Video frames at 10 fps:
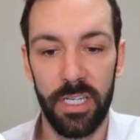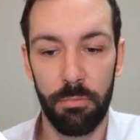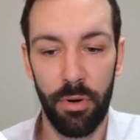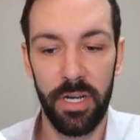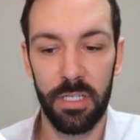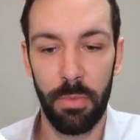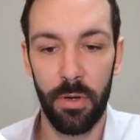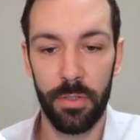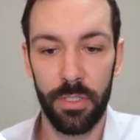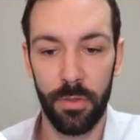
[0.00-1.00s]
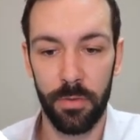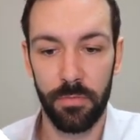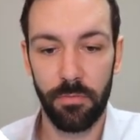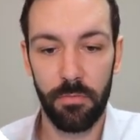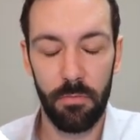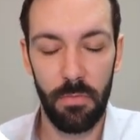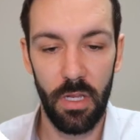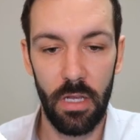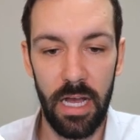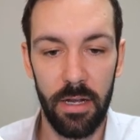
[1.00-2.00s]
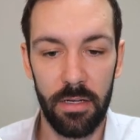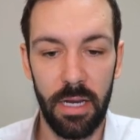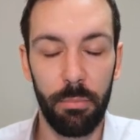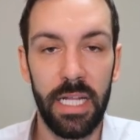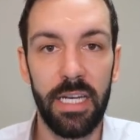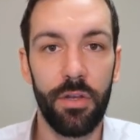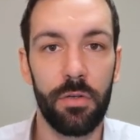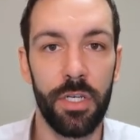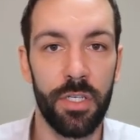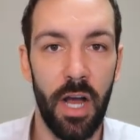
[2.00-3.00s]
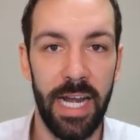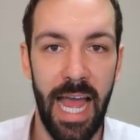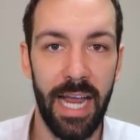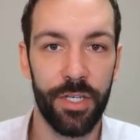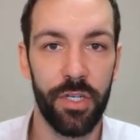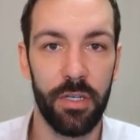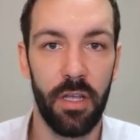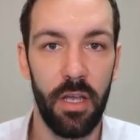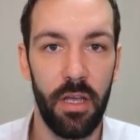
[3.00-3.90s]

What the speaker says: is predisposed to completing your desired action.